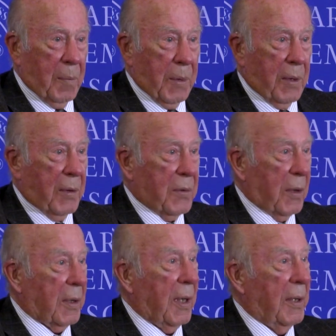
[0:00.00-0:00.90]
because
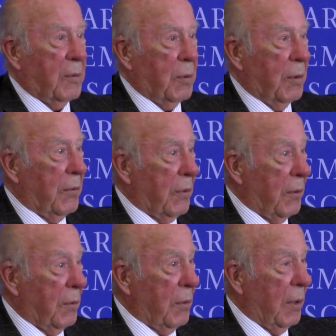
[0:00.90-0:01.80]
our
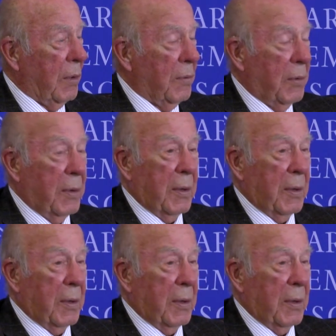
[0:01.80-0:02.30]
K-12